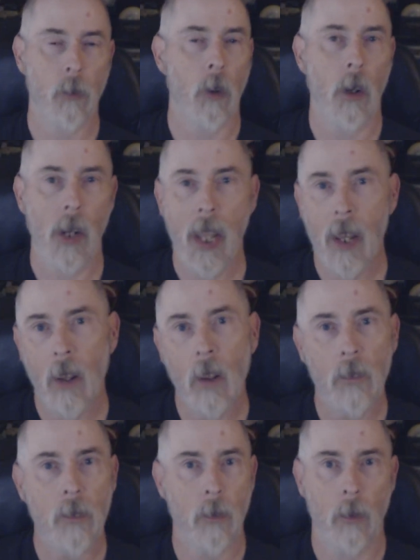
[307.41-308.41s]
for our
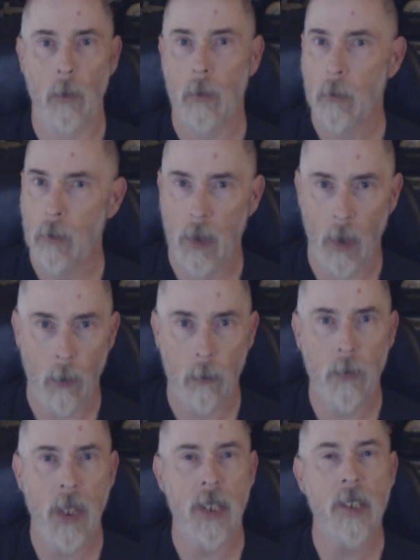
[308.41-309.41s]
health and
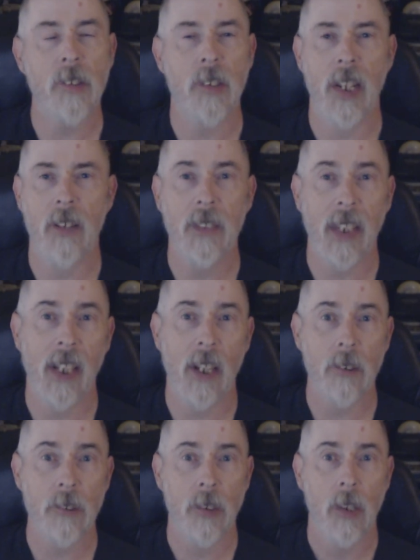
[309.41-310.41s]
fitness and everything
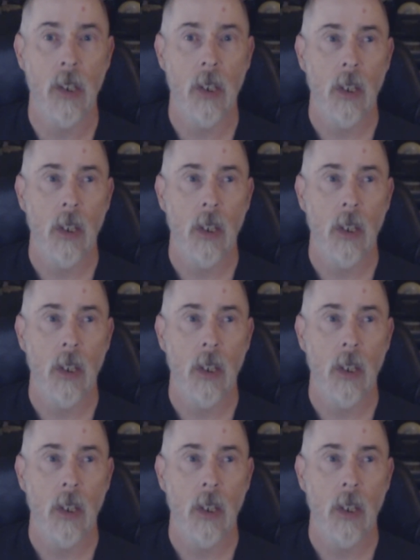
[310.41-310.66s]
else,